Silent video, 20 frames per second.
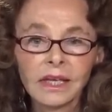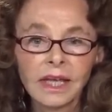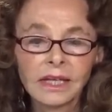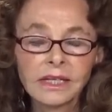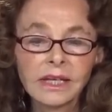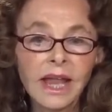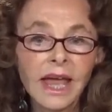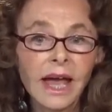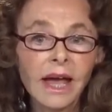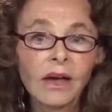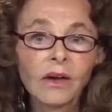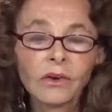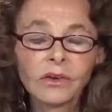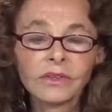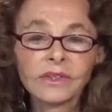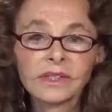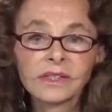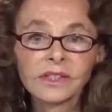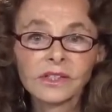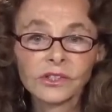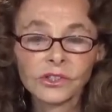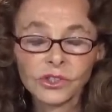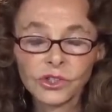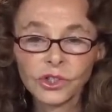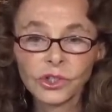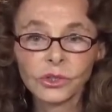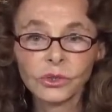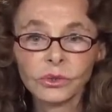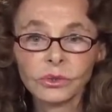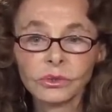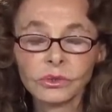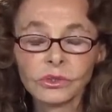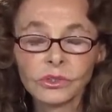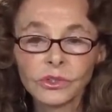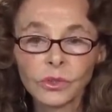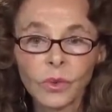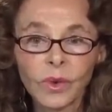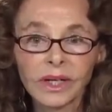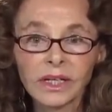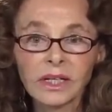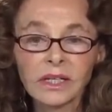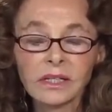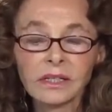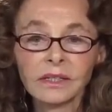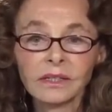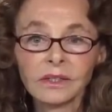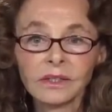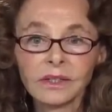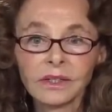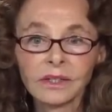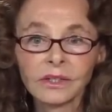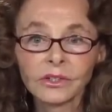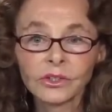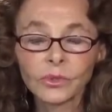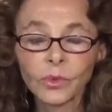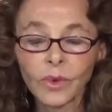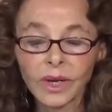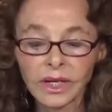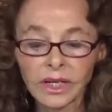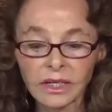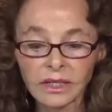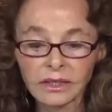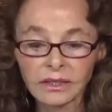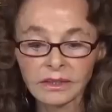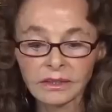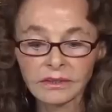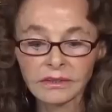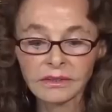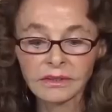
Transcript: And now this is June 2020.